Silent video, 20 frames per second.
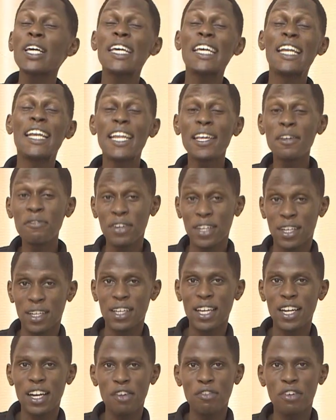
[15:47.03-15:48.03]

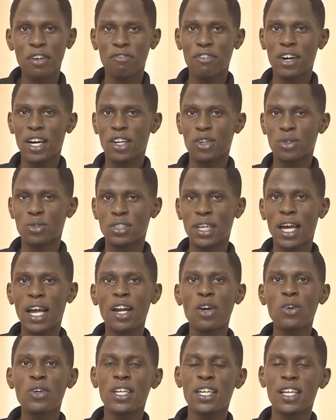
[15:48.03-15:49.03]
values,
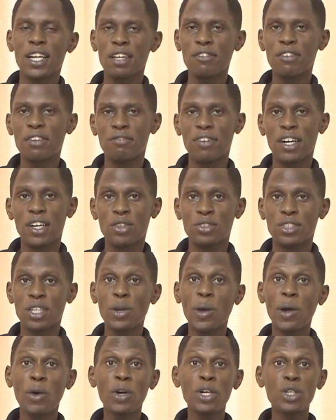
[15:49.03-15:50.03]

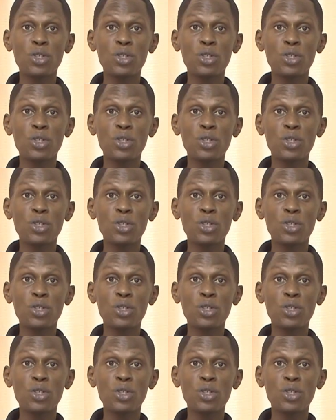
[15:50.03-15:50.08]
and we